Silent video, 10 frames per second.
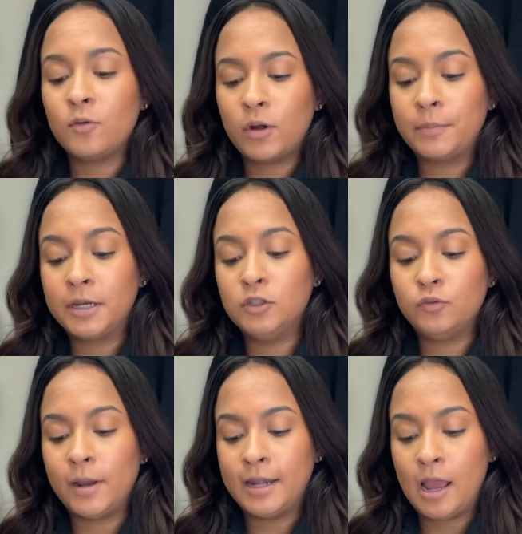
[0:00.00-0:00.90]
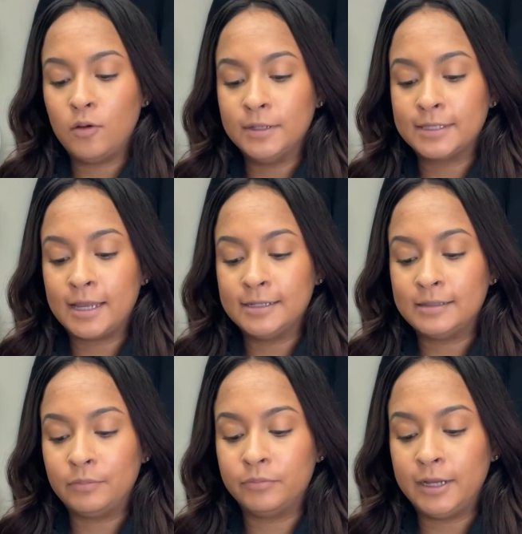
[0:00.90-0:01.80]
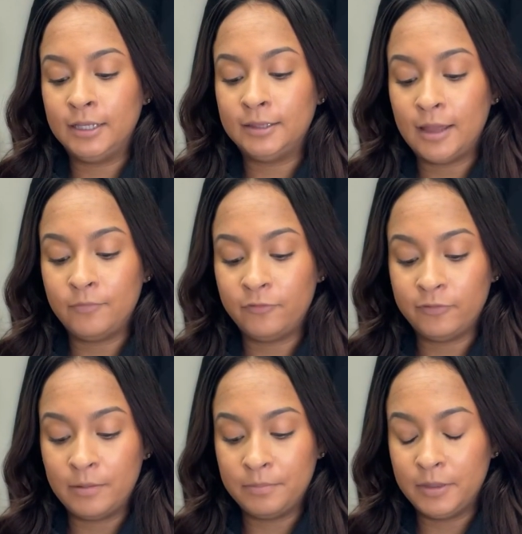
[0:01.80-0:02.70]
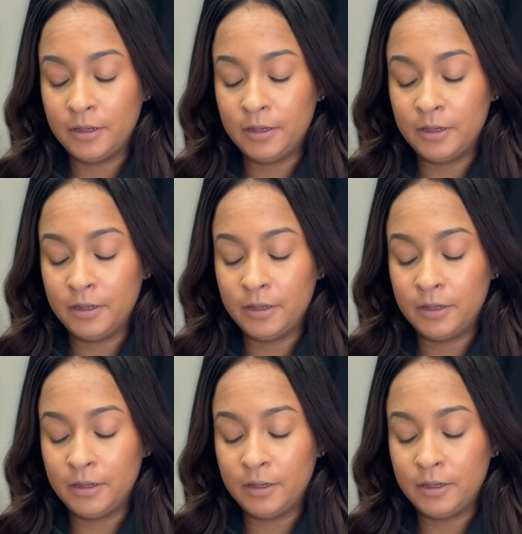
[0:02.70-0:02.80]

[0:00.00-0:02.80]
what I'm gonna do right now is kind of separate them from